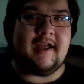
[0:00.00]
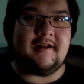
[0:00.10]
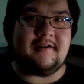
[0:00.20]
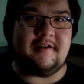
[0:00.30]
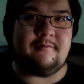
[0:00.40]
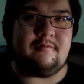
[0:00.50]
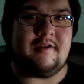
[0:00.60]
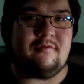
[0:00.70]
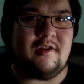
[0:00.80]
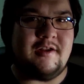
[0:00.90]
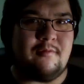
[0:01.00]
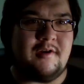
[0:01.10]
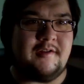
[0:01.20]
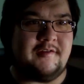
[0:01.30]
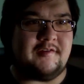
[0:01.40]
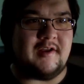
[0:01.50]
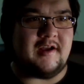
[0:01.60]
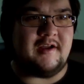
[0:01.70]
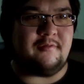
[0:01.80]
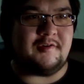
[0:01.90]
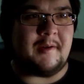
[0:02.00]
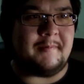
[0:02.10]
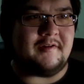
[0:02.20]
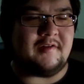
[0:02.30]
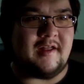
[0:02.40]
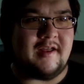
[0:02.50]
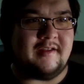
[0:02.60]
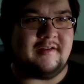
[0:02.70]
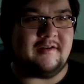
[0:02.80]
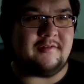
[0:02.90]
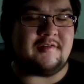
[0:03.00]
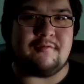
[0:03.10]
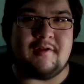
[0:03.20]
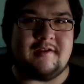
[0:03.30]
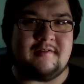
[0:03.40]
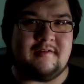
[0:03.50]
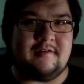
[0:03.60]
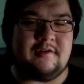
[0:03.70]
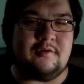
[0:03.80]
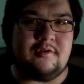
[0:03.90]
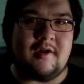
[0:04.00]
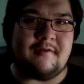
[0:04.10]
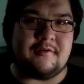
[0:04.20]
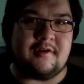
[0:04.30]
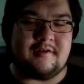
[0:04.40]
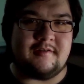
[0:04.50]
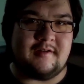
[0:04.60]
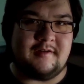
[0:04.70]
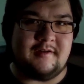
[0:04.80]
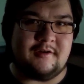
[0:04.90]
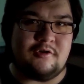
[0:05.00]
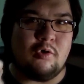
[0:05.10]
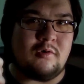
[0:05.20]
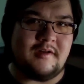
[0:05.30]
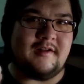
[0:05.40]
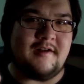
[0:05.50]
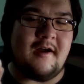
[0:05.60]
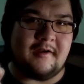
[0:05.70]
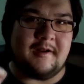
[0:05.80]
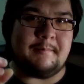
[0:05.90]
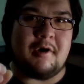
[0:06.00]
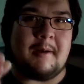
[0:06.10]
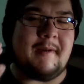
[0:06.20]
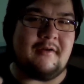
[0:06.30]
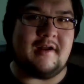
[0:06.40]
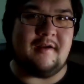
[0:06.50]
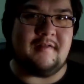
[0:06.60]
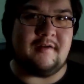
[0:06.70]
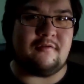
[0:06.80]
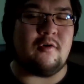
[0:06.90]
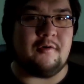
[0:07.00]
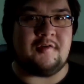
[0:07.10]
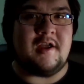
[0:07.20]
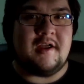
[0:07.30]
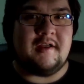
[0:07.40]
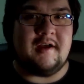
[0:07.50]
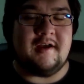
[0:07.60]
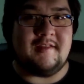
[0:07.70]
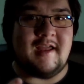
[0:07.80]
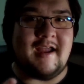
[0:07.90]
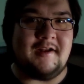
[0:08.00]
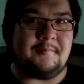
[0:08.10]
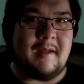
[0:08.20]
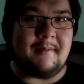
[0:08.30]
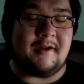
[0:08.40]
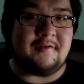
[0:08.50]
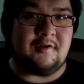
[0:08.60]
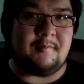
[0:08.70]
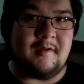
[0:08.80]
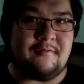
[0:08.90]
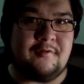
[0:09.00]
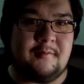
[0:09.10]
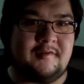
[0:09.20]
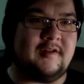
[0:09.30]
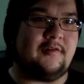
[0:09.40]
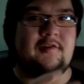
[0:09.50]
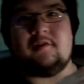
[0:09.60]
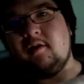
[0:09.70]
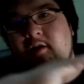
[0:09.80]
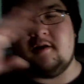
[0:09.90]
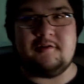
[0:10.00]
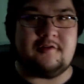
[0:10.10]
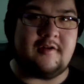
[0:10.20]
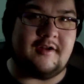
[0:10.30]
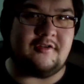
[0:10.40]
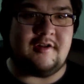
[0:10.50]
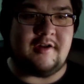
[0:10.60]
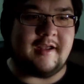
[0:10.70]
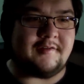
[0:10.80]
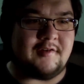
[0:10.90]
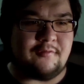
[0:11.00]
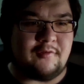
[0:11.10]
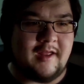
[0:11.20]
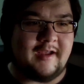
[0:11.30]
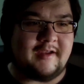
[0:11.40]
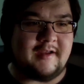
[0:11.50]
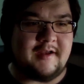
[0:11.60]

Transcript: And it, it really was, uh, it was up until, I, you know, stuff like you, you'd have a, a, a golden nugget pop out now and then. Of course, uh, the eighties Batman and Superman films, then there's this long stretch, and then you get stuff like